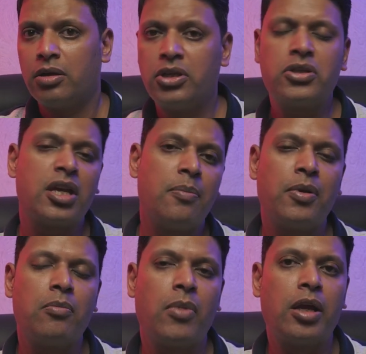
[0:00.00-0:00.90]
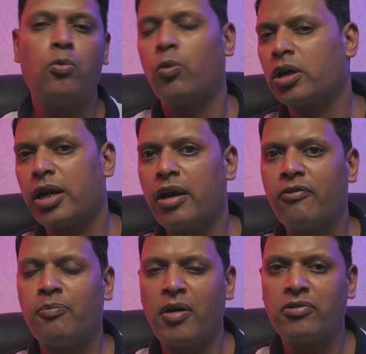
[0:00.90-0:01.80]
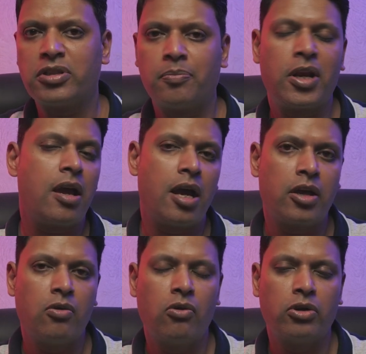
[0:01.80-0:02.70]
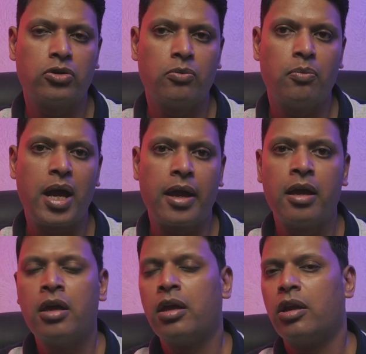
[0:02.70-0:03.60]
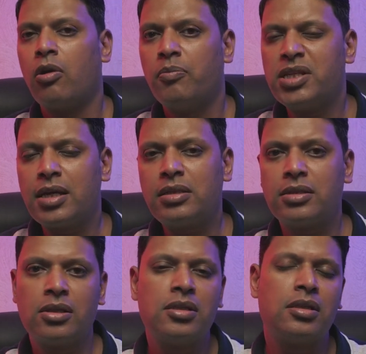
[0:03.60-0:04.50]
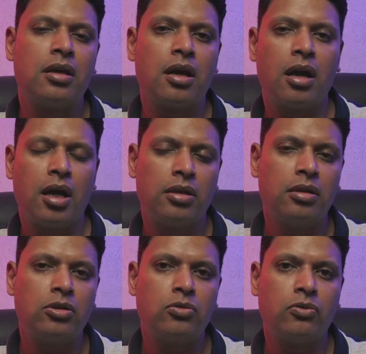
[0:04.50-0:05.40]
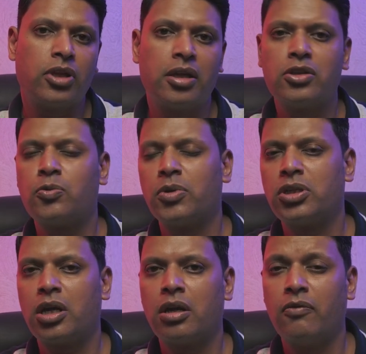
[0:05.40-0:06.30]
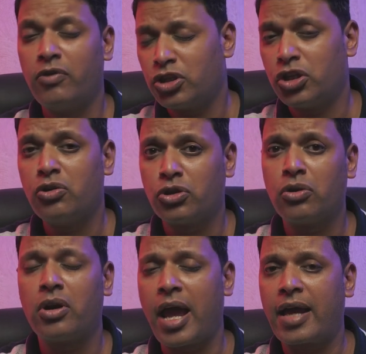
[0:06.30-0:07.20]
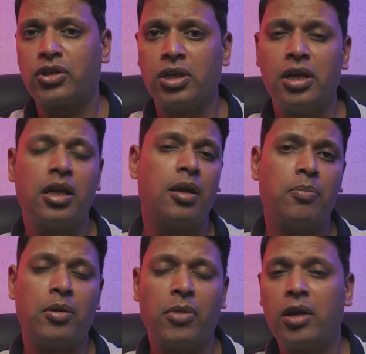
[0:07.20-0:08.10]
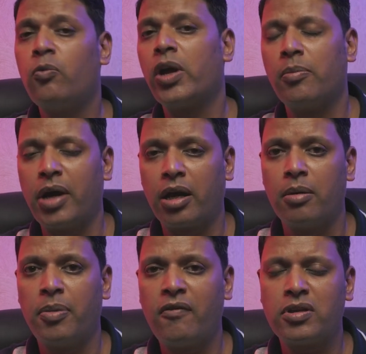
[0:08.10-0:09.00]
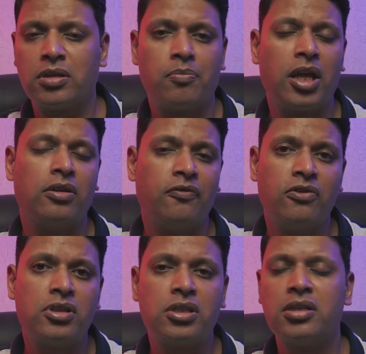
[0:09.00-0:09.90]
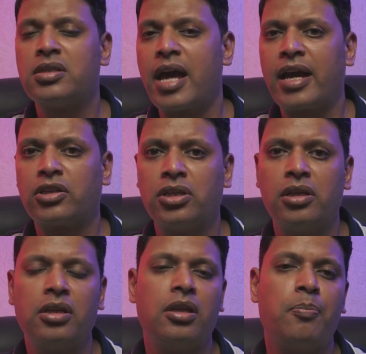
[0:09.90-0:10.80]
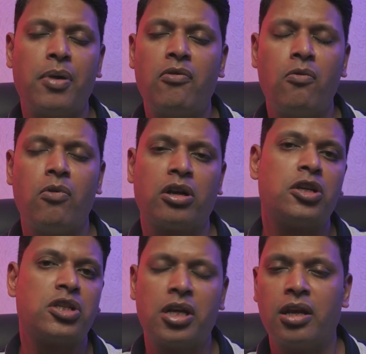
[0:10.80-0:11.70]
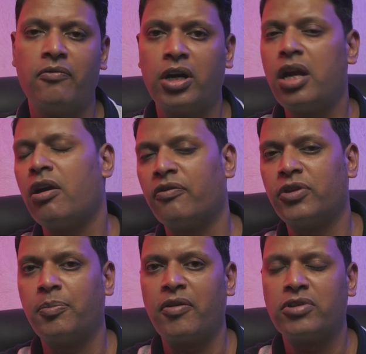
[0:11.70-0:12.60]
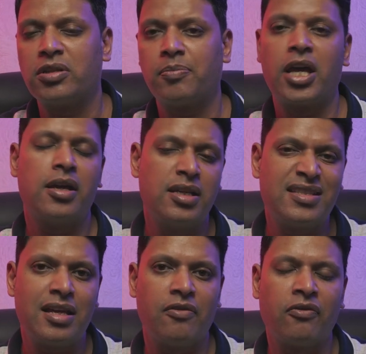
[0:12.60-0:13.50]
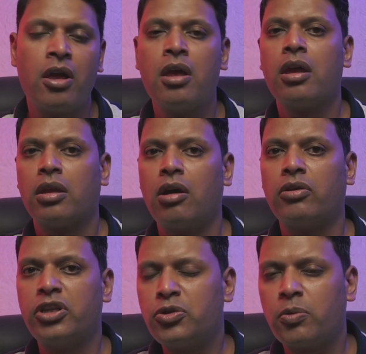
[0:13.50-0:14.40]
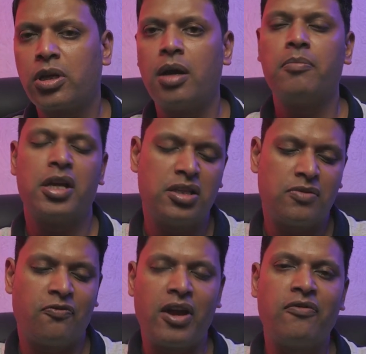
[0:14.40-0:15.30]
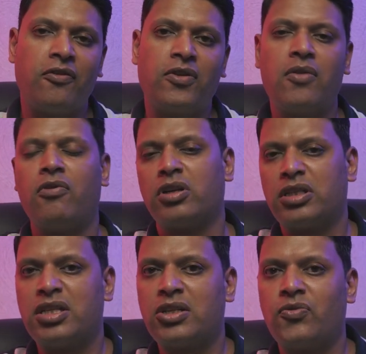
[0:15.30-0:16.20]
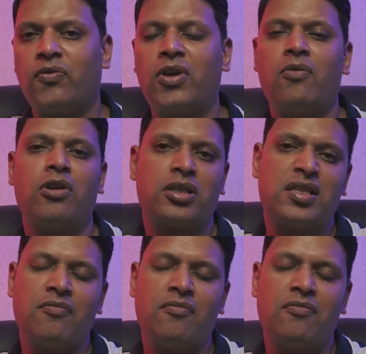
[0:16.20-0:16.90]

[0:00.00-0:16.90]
just keep in mind what kind of power supply are you going to buy. Now besides this, there are other two things which you should actually keep in mind while buying a power supply. The first is actually the power wattage delivery of the power supply itself. Now this would come in 550 watts, 650 watts,